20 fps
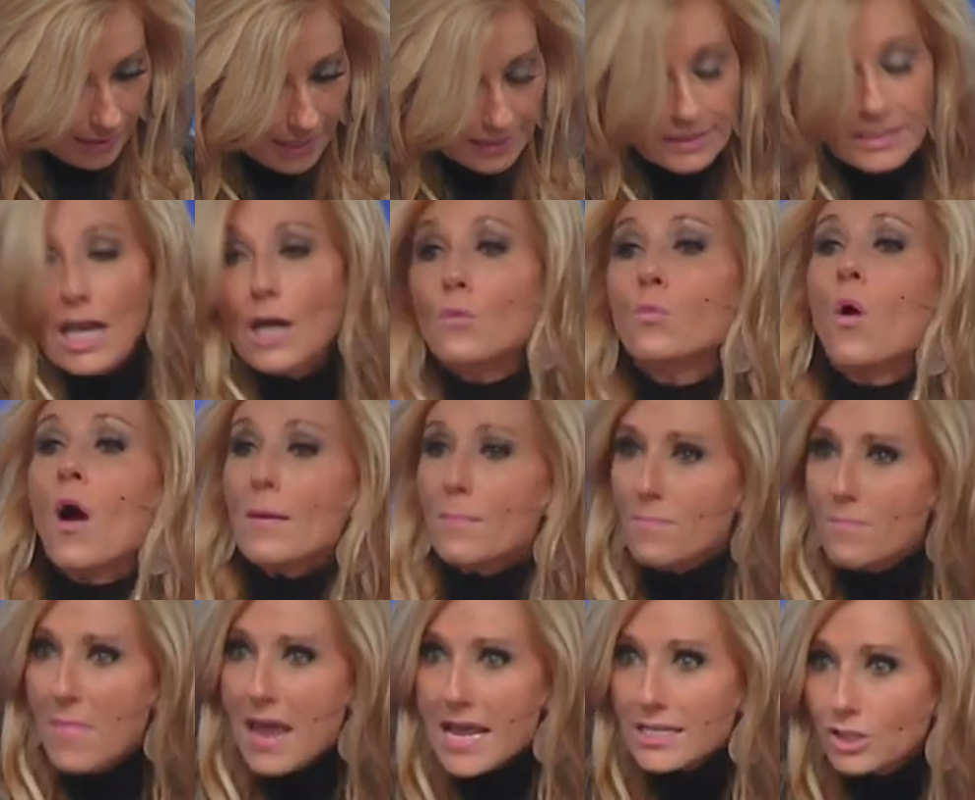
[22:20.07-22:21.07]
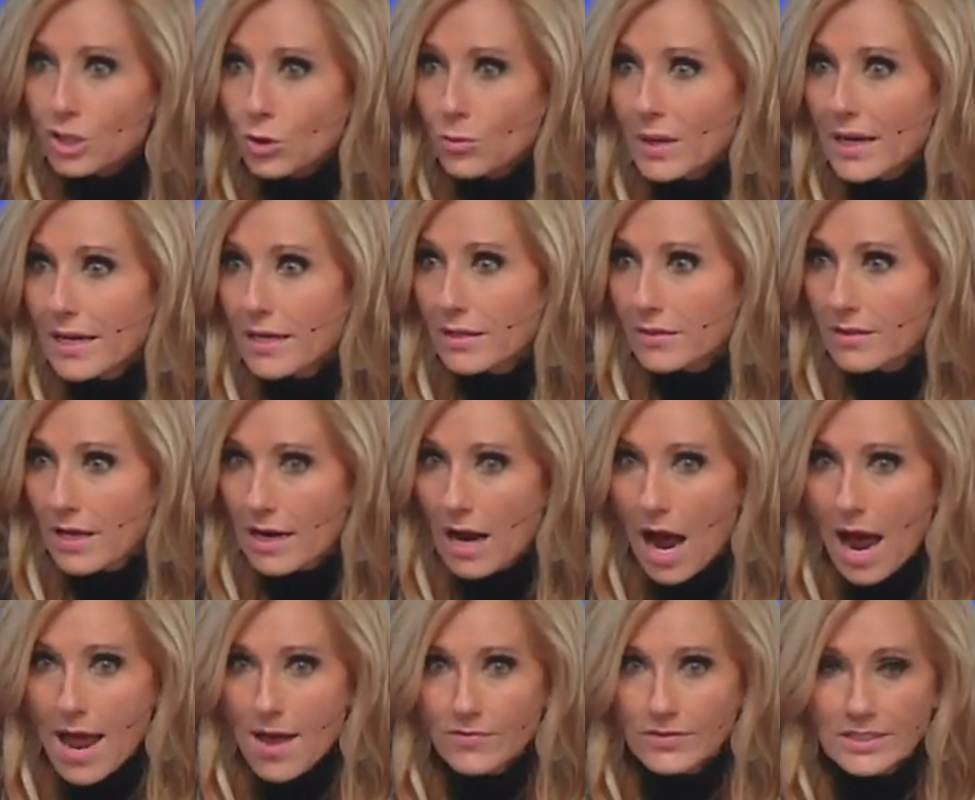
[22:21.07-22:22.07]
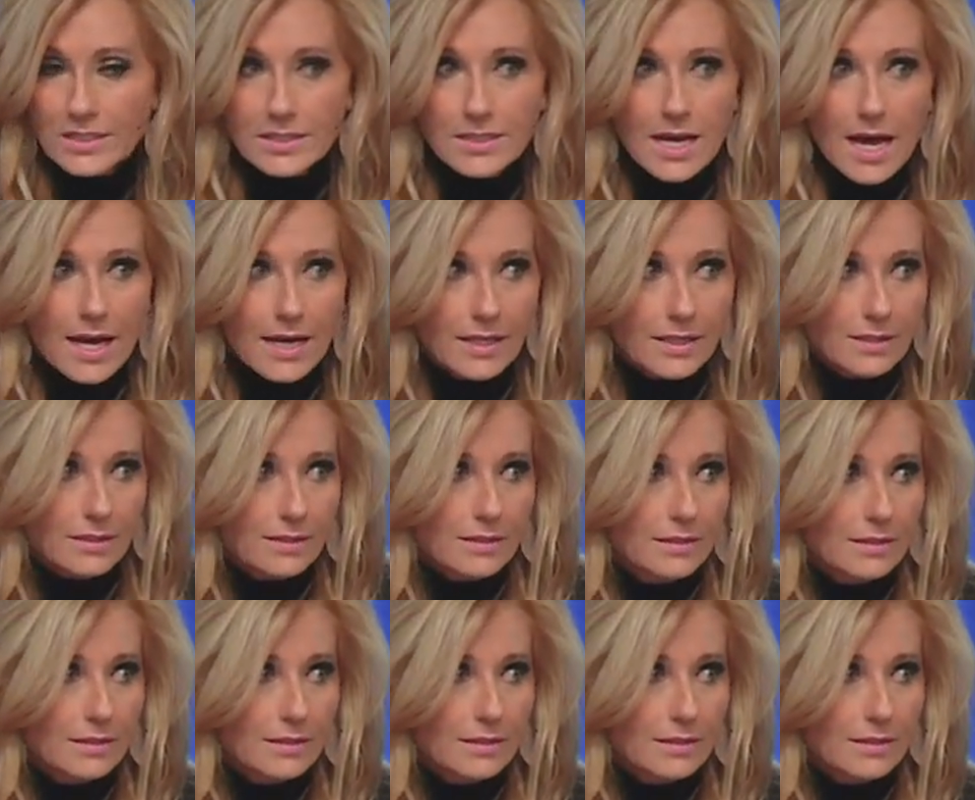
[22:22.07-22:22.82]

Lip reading: And say, what misery that I have stayed.